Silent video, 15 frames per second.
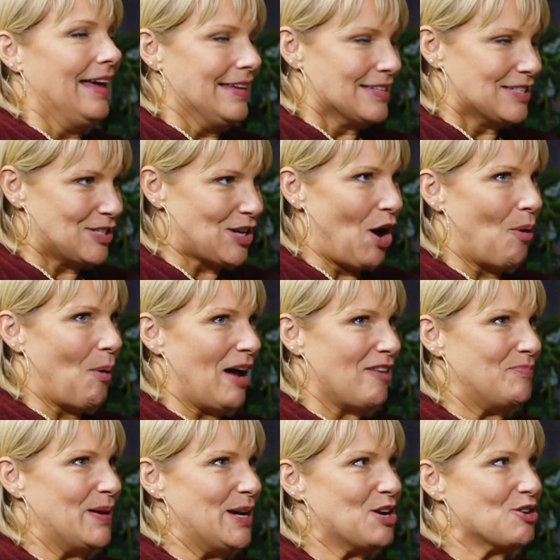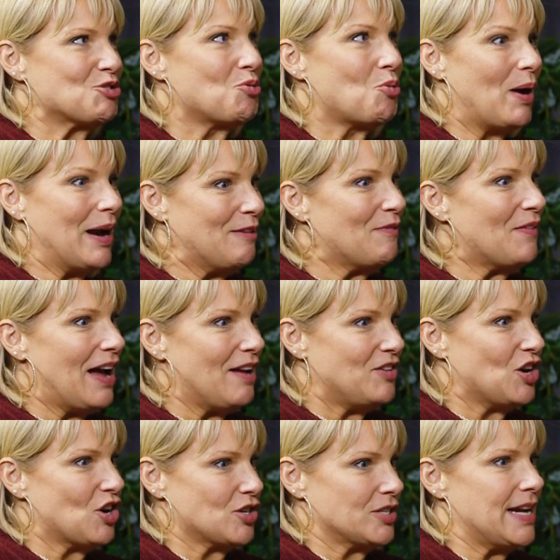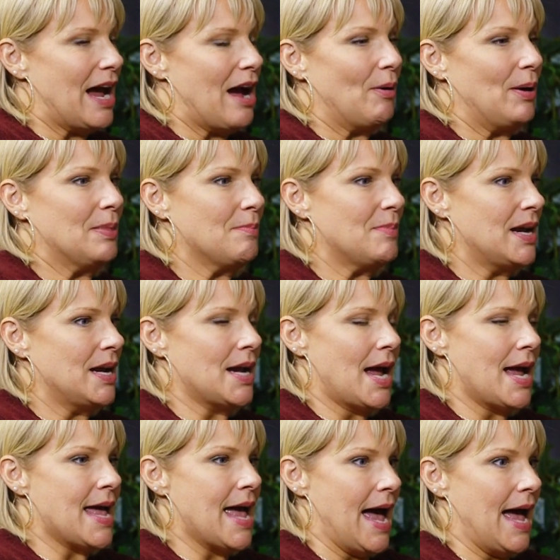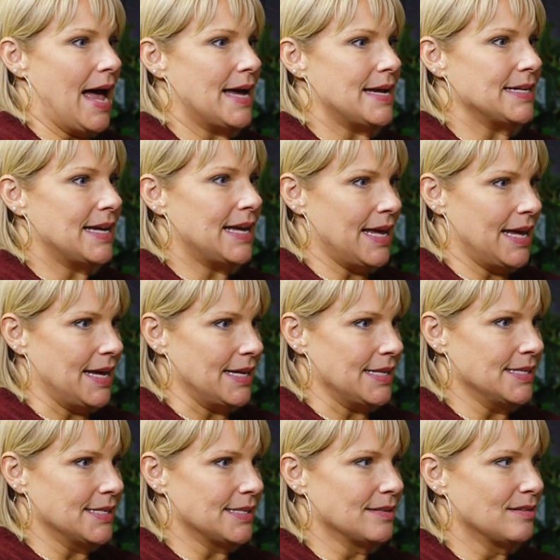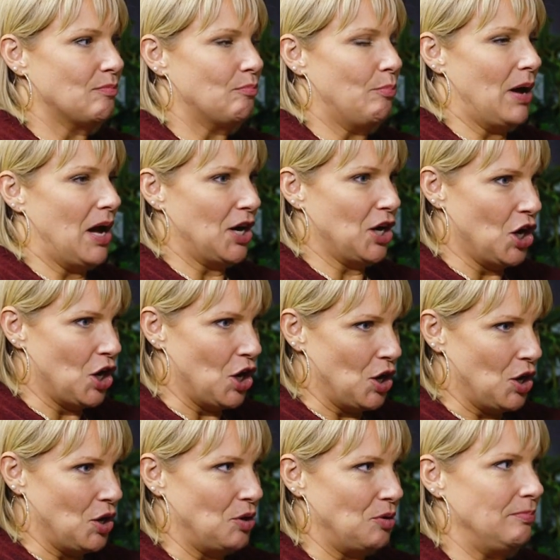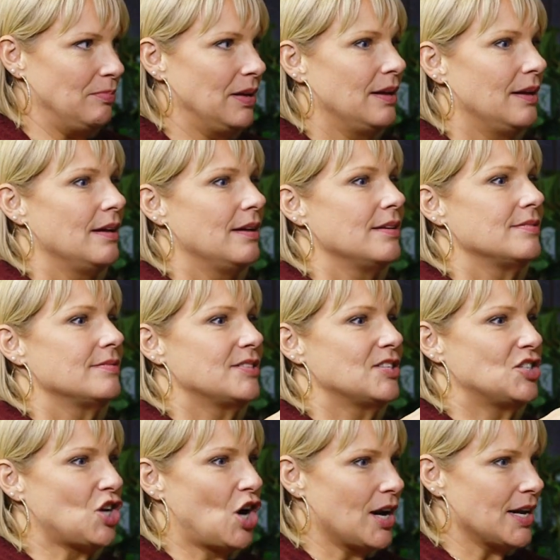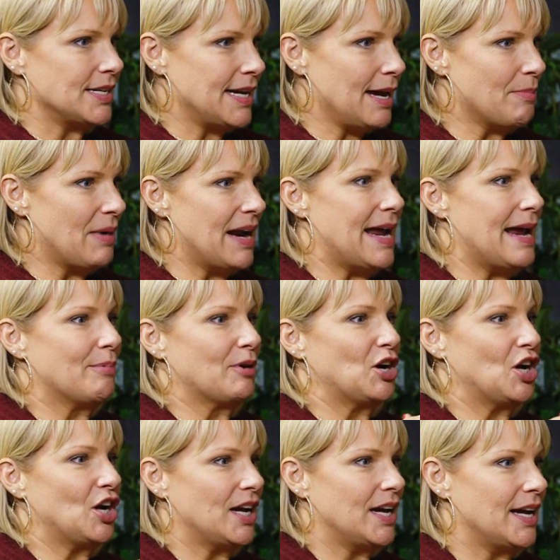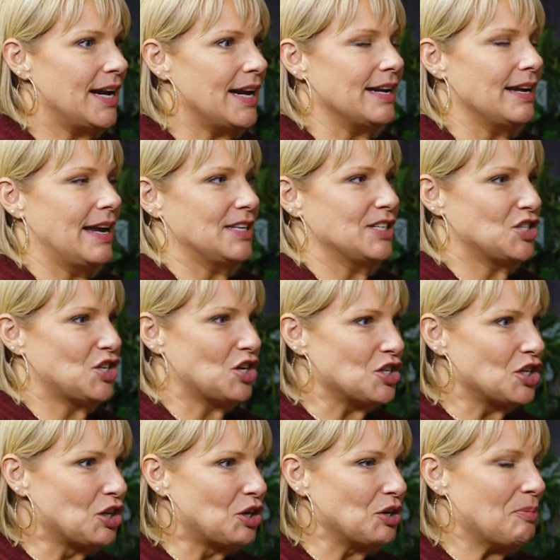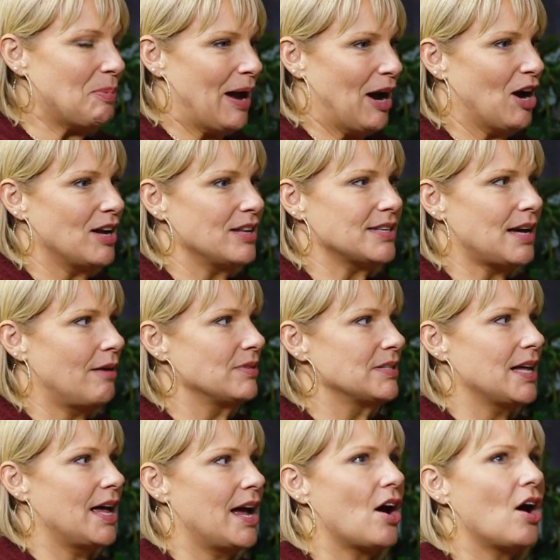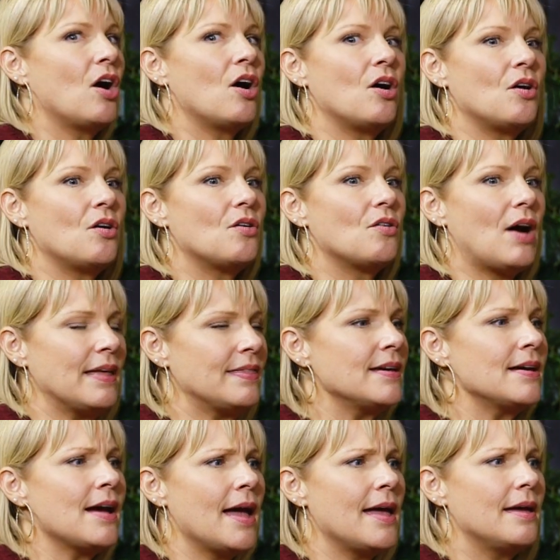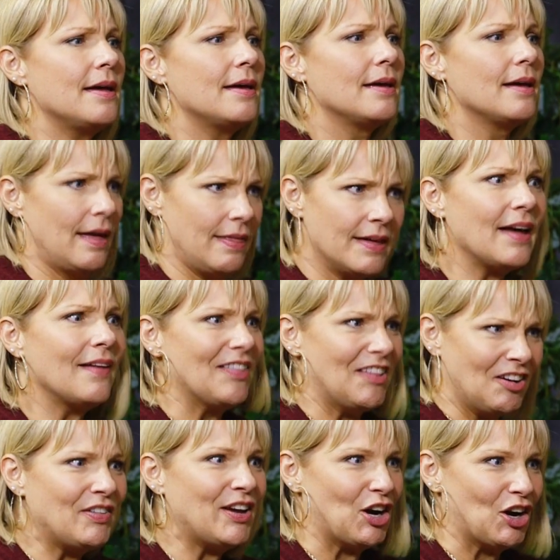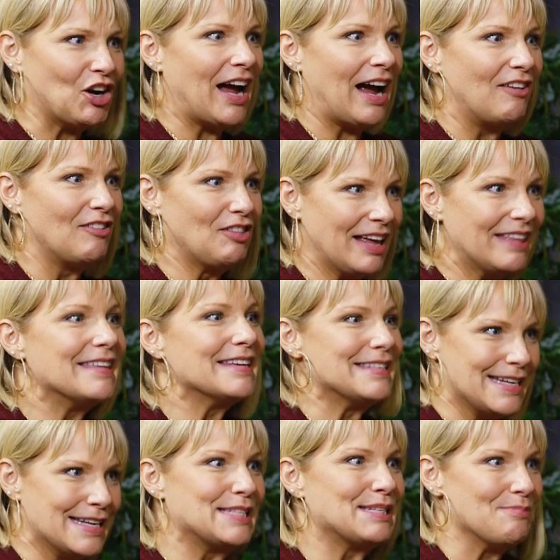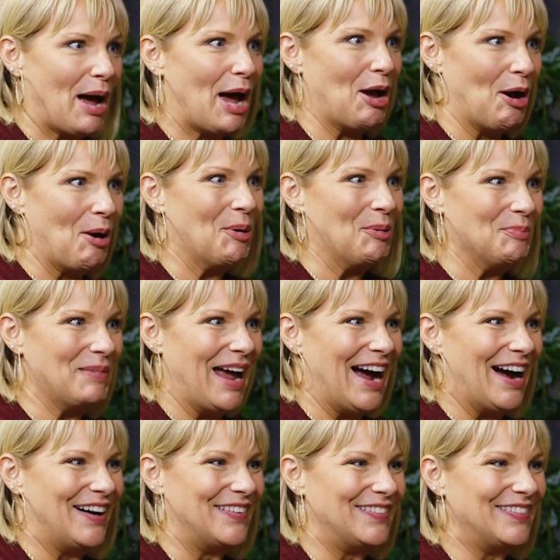So I've been here 25 years now. And the minute I had kids, bought a home, started to get my neighborhood and start to learn the parents, I was like, oh, I think I live here now. Like, this is my home now.